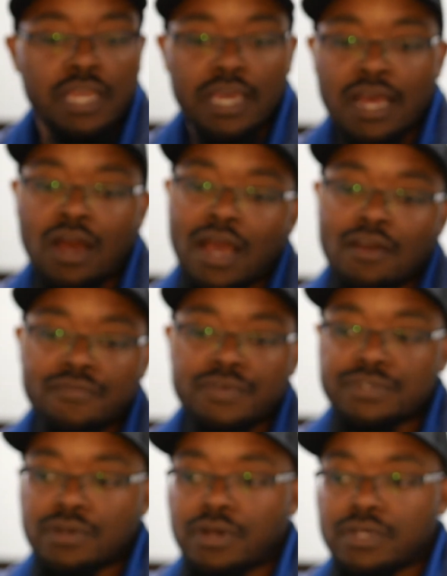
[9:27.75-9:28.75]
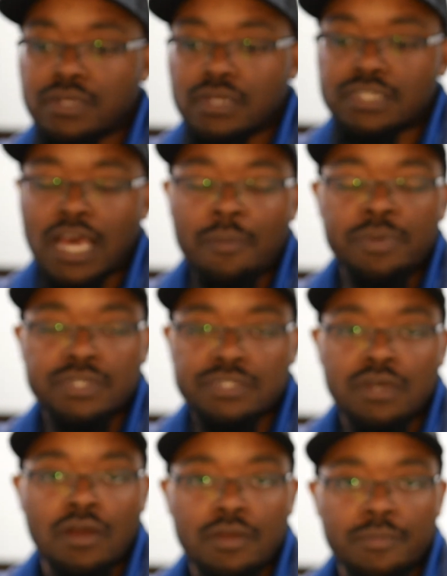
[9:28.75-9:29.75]
And I'll have, a topic to
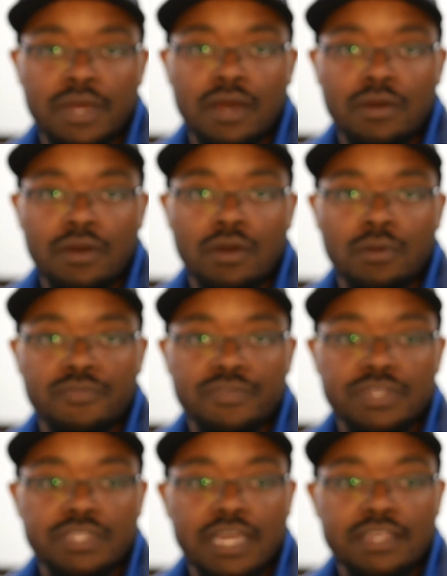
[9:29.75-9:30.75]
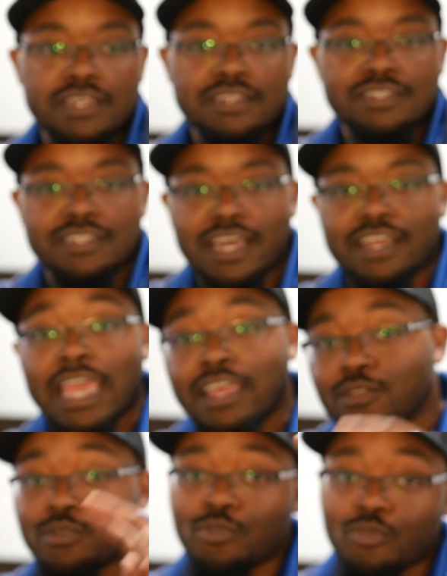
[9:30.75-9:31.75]
talk about, hopefully, that isn't like a
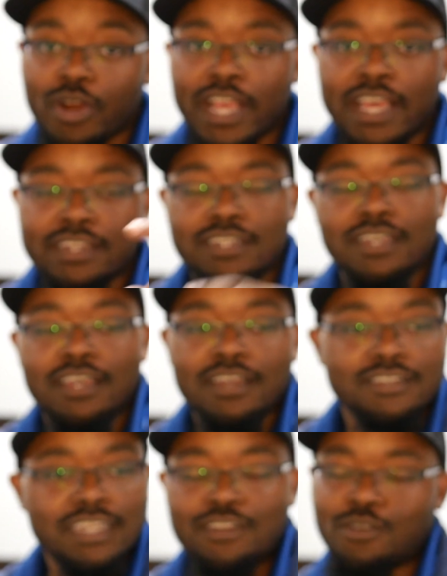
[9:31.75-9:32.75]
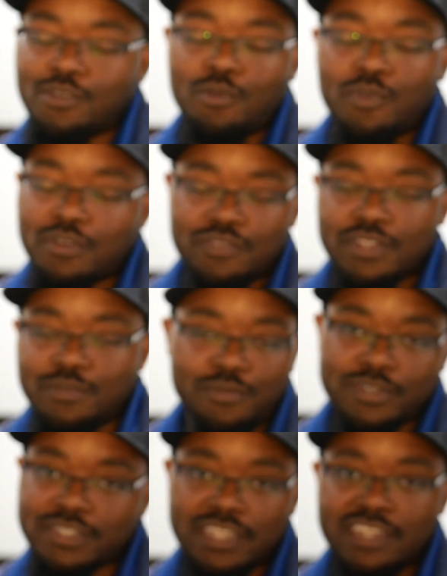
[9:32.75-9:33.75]
little rant, because I know no one really
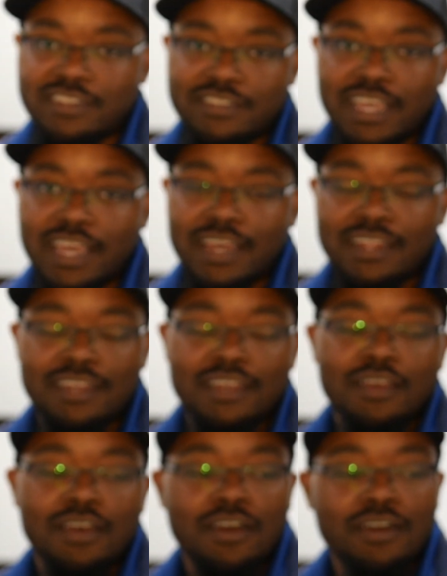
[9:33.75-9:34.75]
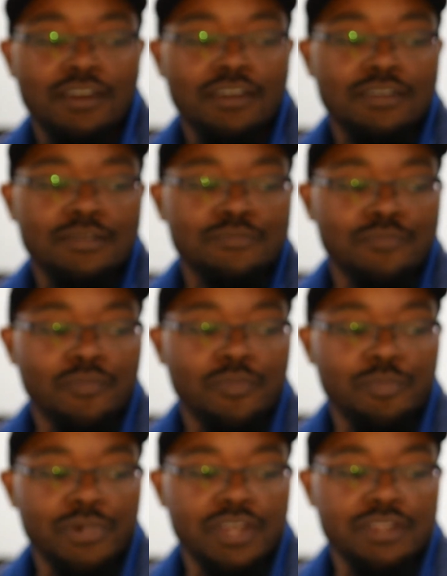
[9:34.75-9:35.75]
wants to hear that.
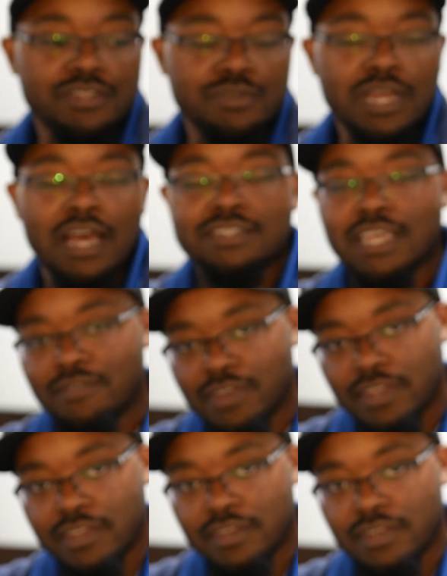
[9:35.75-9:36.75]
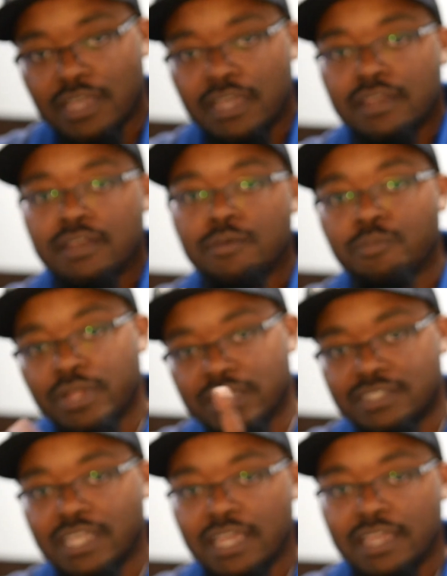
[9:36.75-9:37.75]
But you guys have a
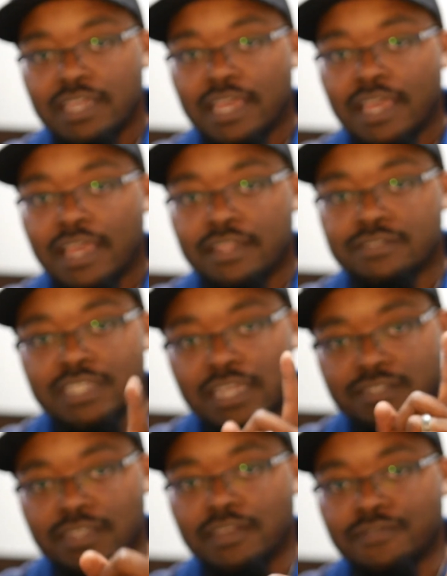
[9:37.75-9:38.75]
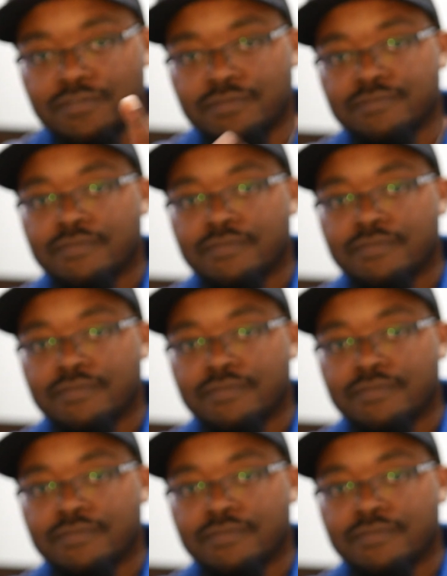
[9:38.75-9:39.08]
blessed day and stay safe.